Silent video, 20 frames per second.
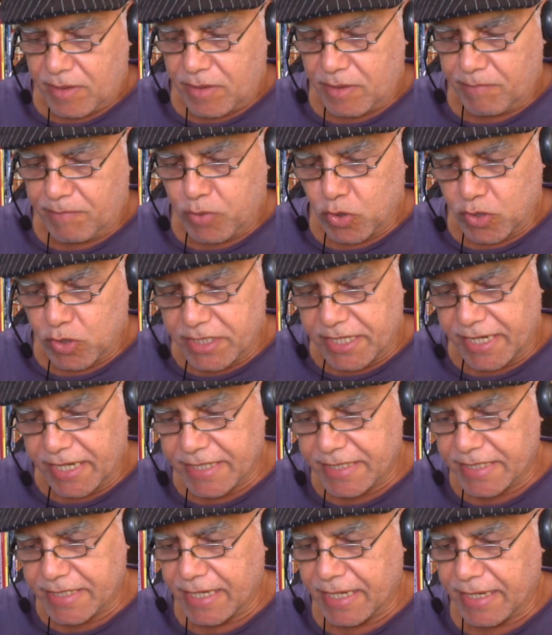the
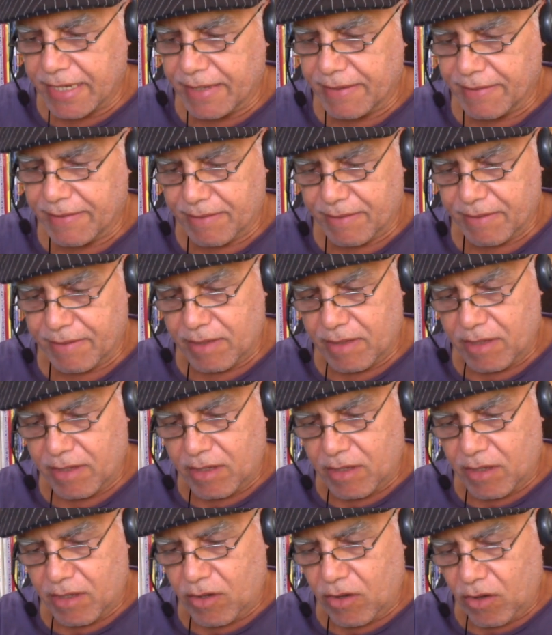protector
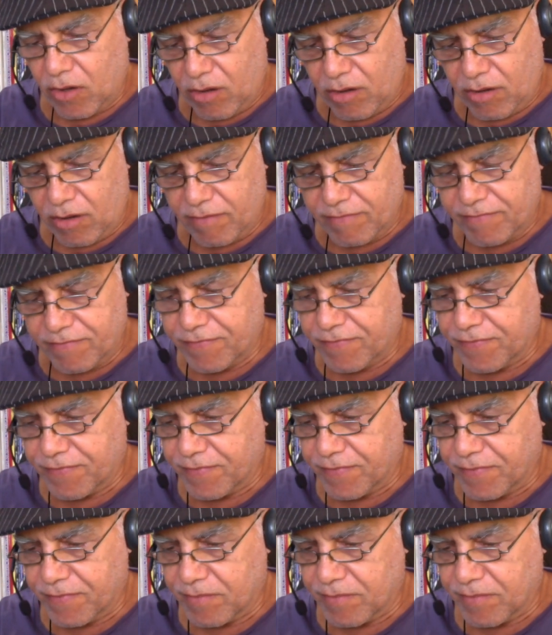of,